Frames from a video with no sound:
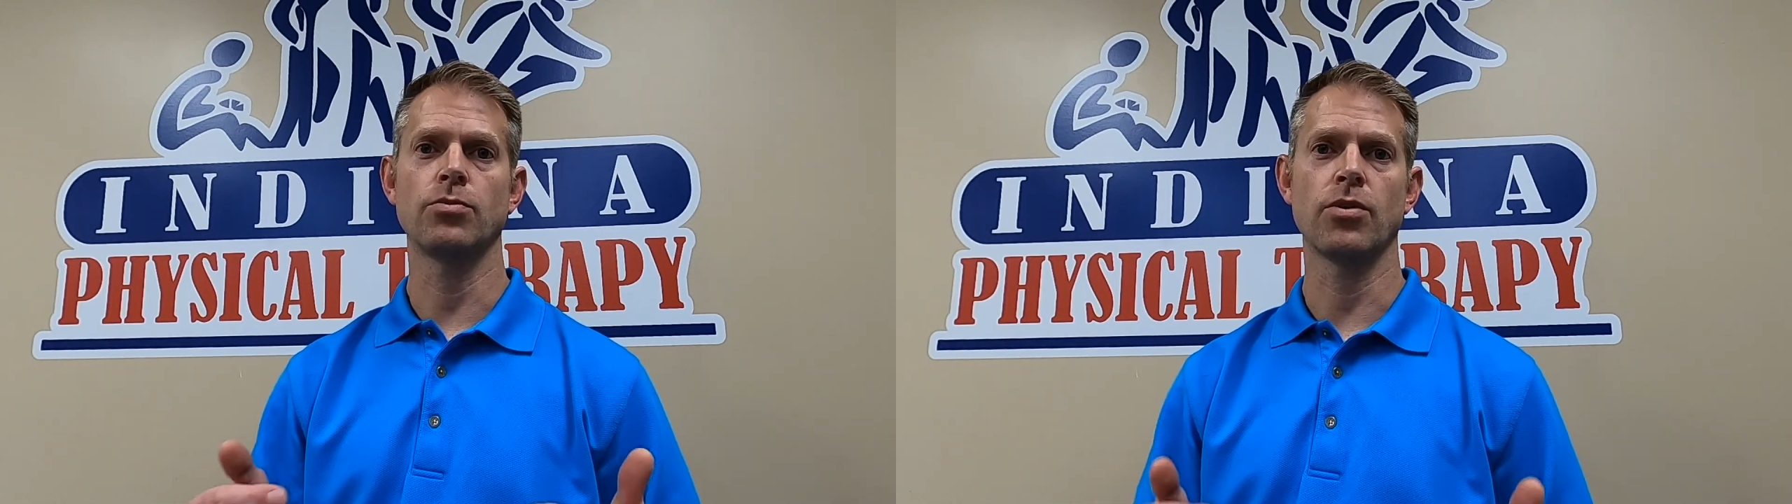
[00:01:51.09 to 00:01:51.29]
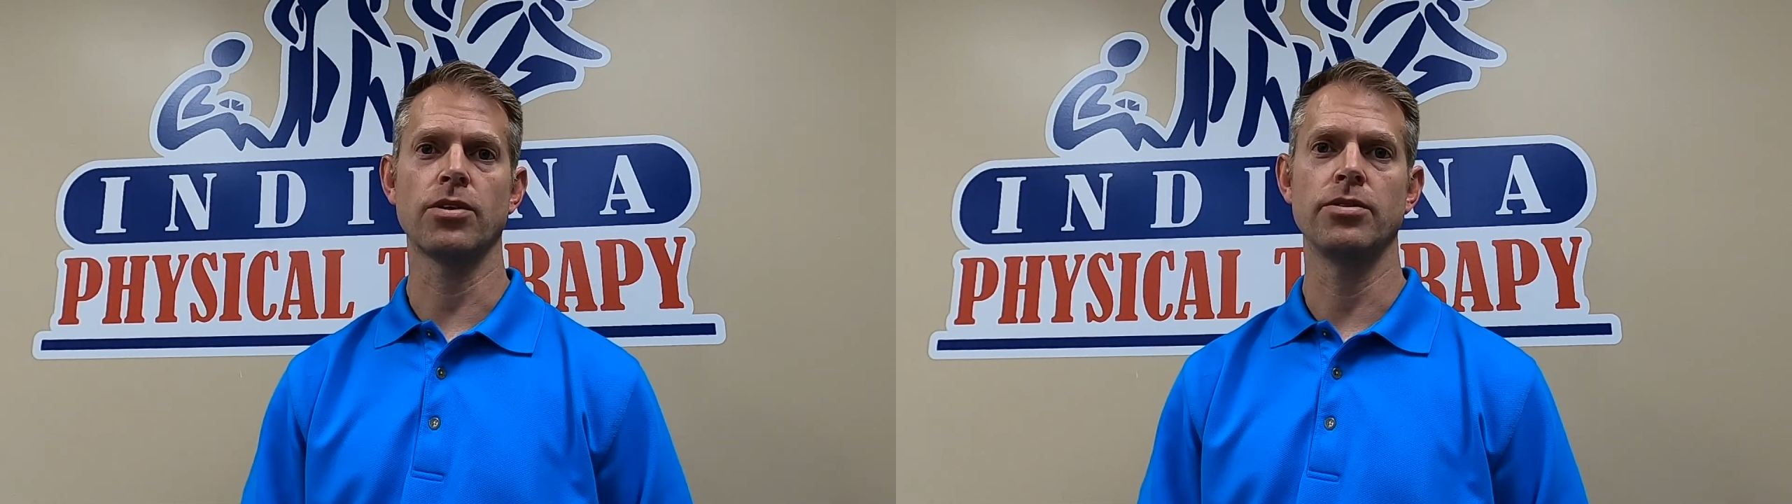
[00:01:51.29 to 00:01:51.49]

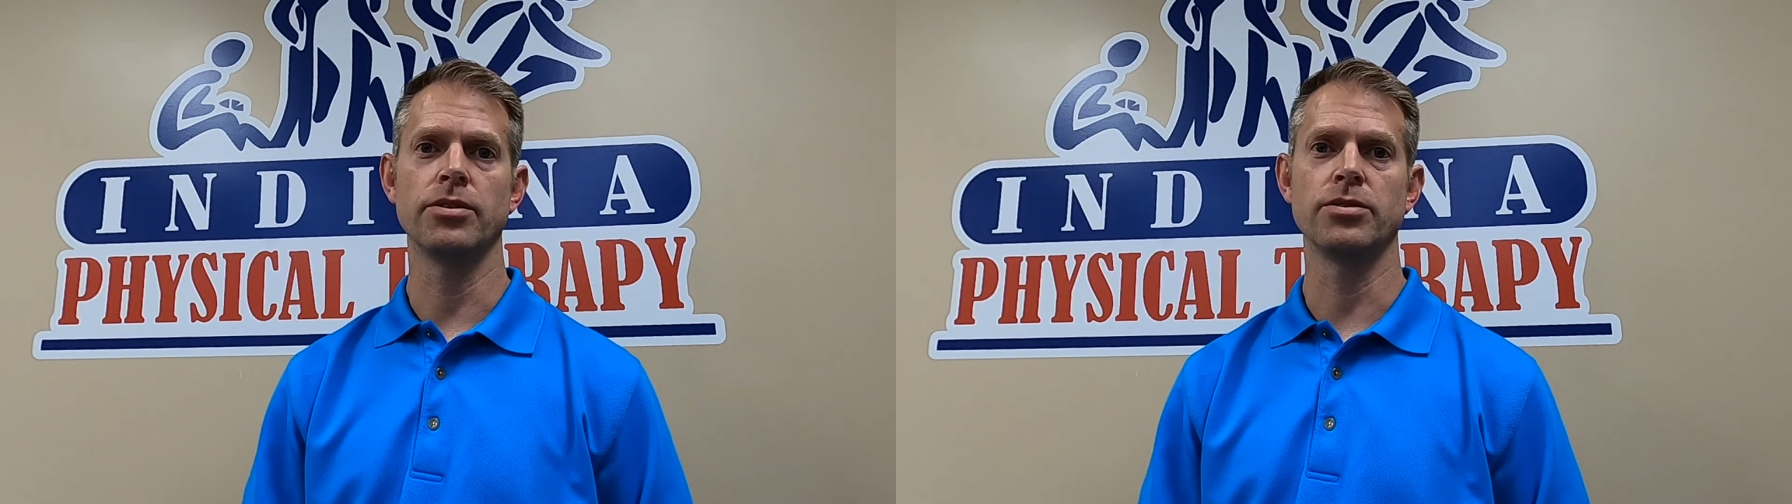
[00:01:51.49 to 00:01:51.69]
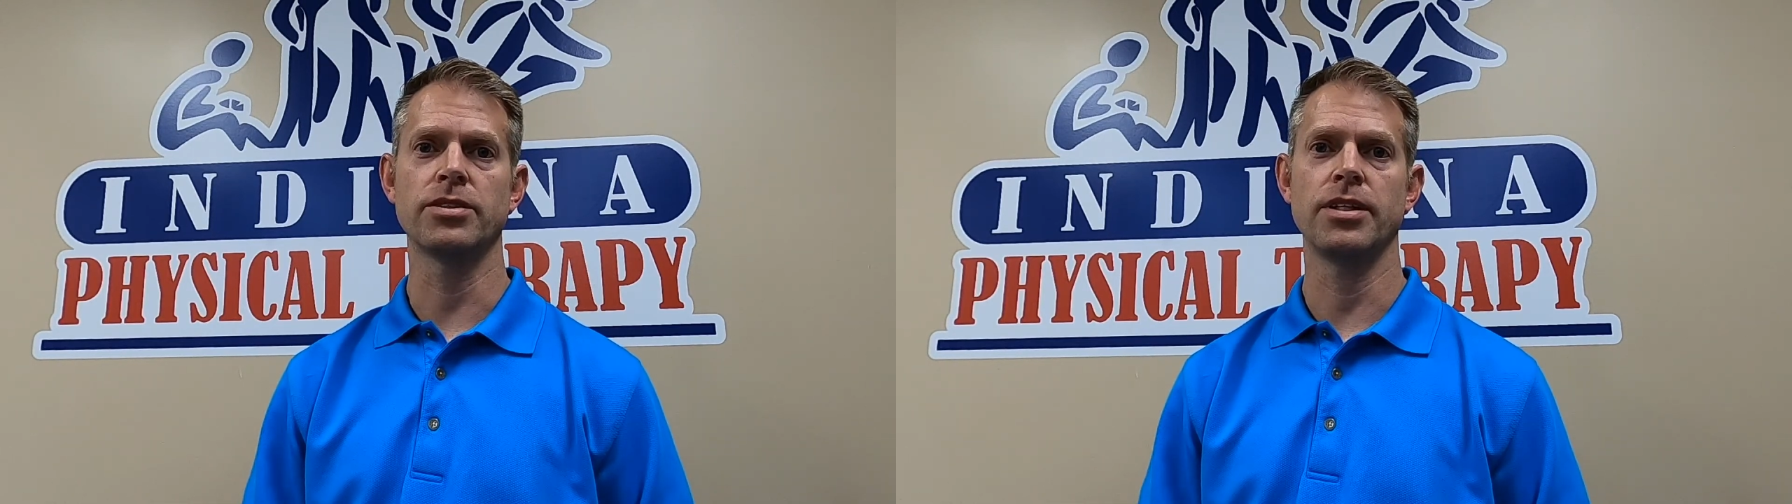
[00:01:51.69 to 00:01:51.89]
work on
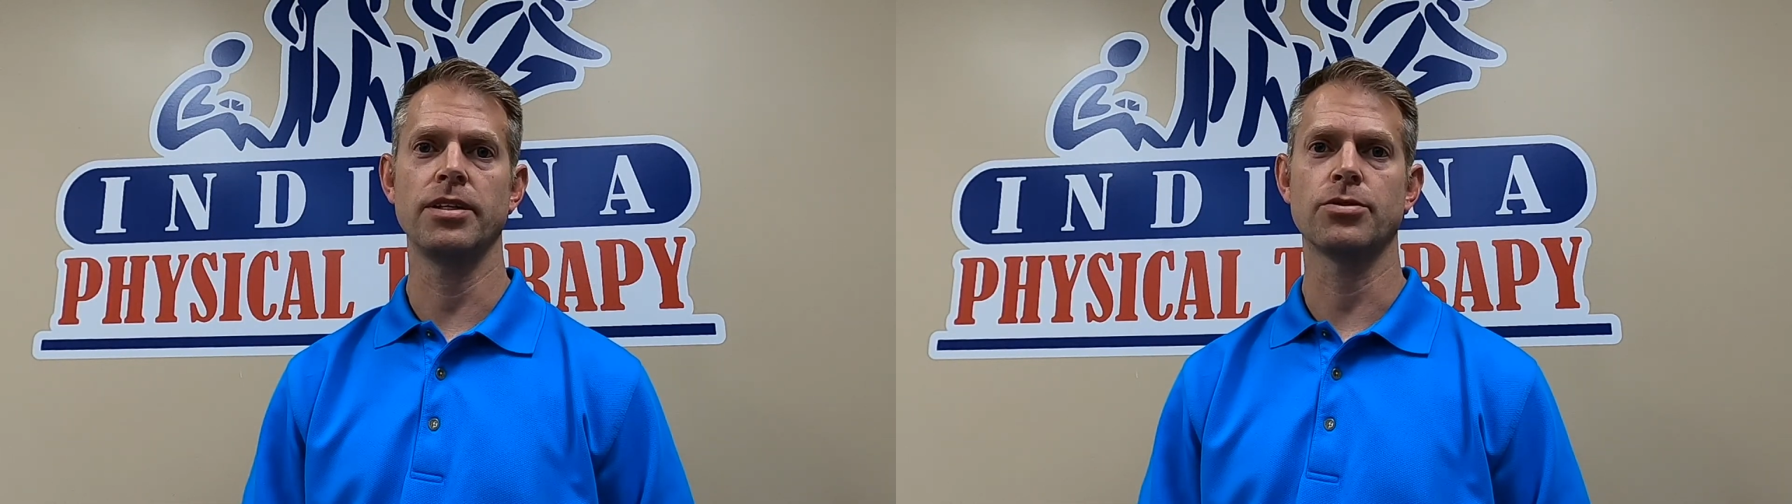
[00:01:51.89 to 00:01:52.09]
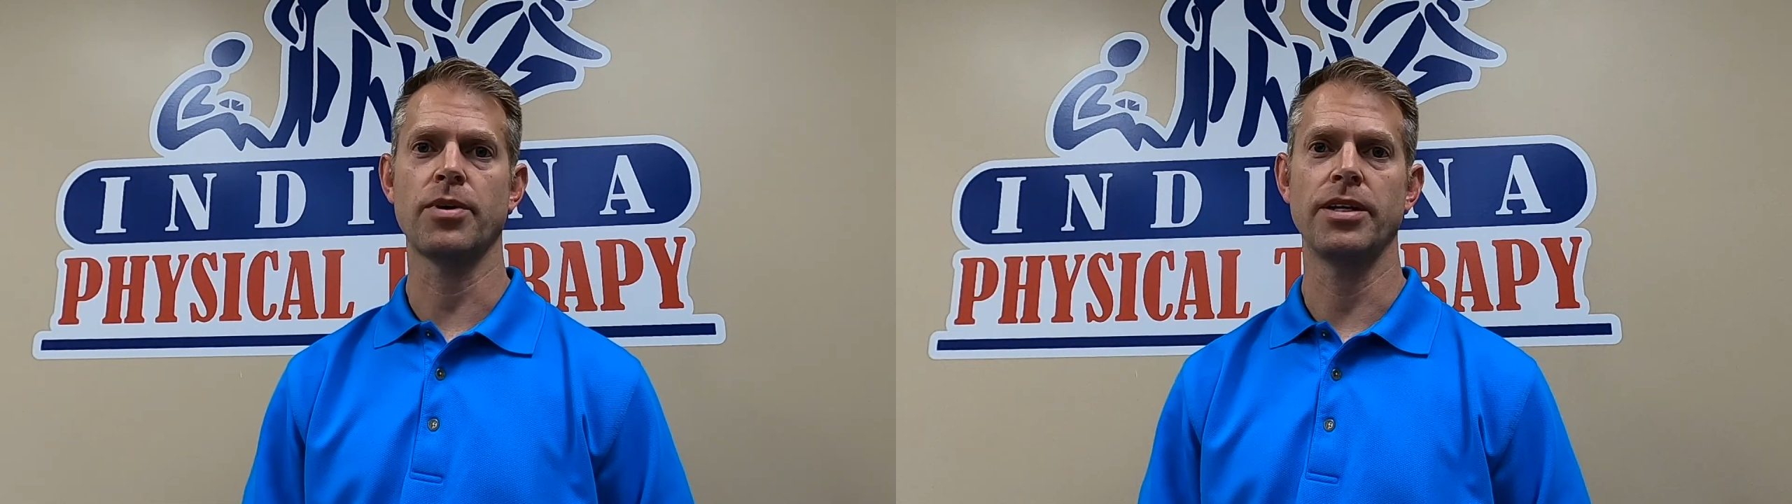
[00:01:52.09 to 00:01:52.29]
those
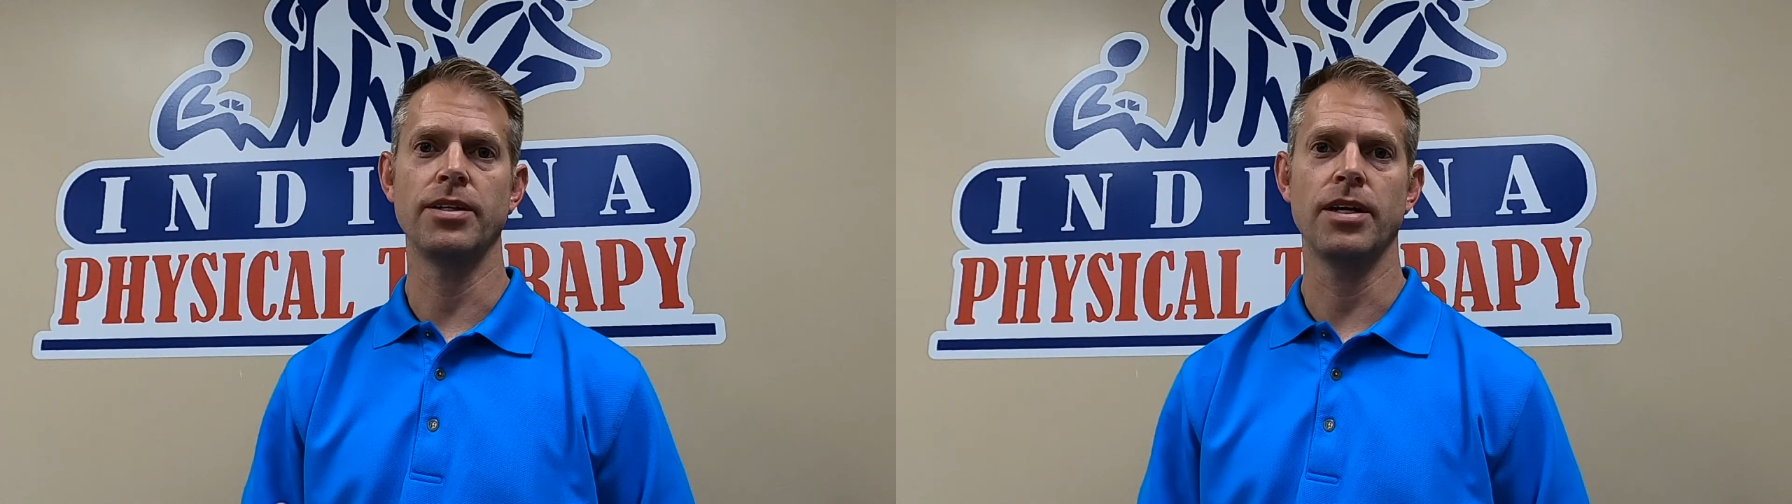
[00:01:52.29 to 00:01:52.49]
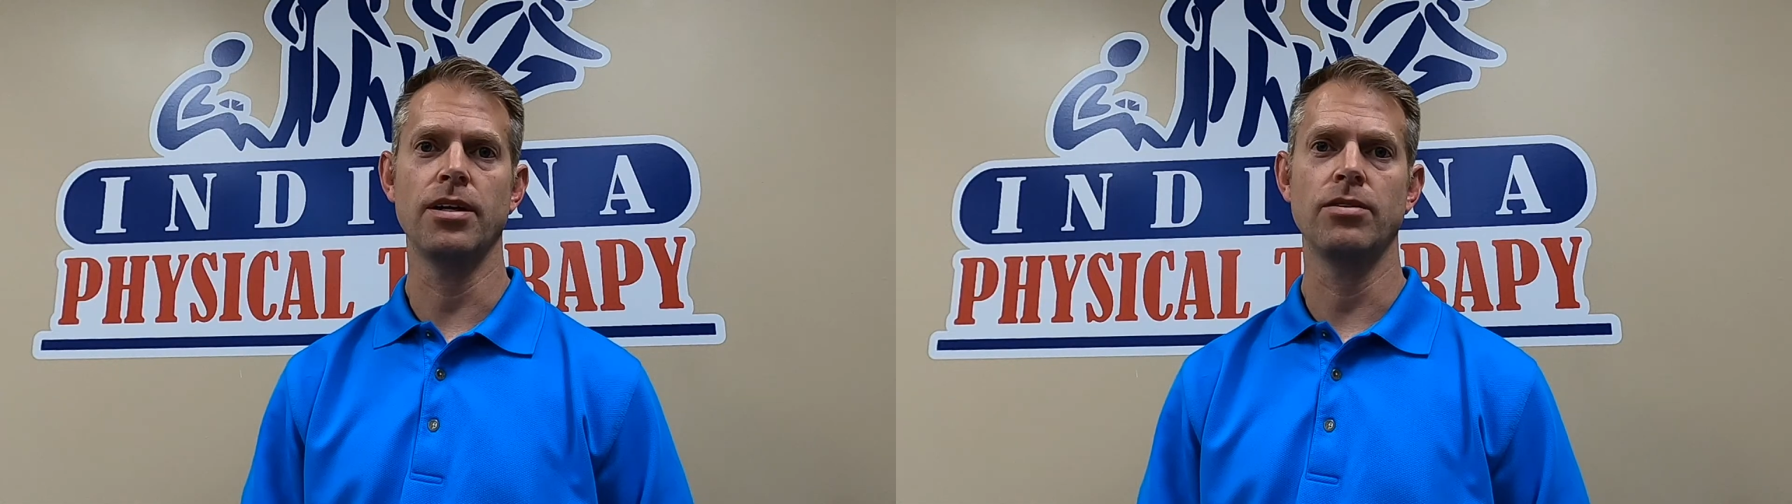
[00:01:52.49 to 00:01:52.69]
things right
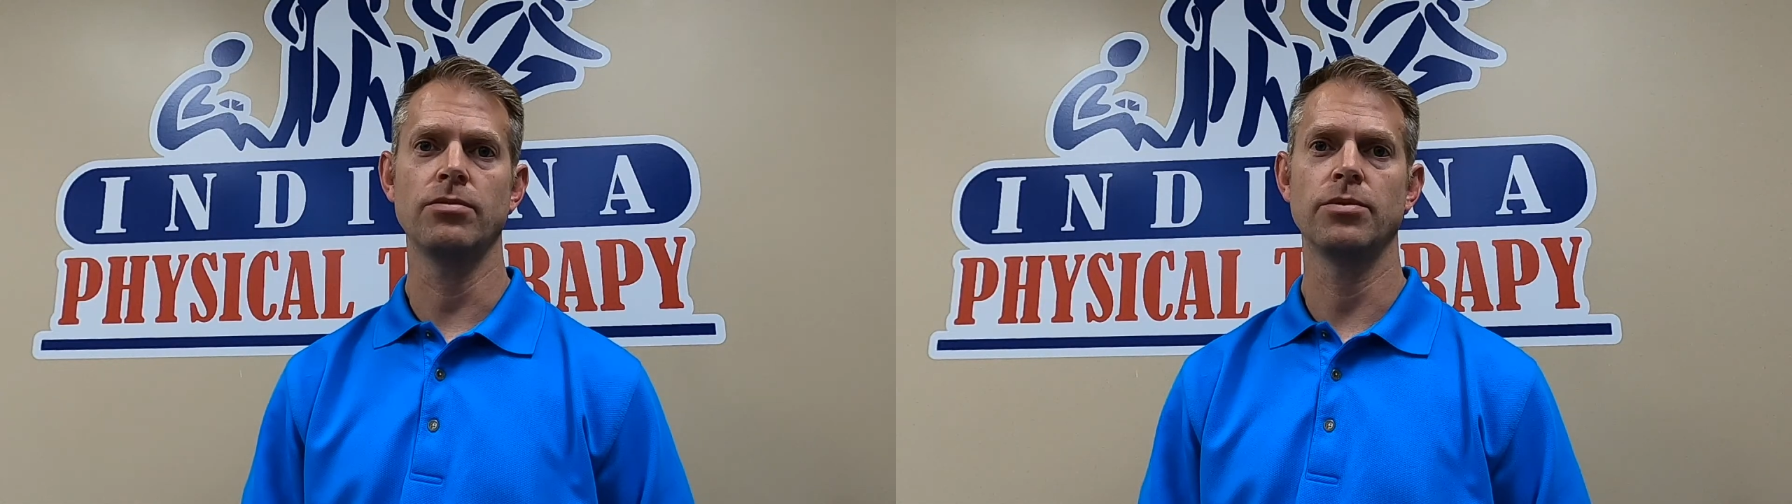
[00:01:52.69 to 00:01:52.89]
now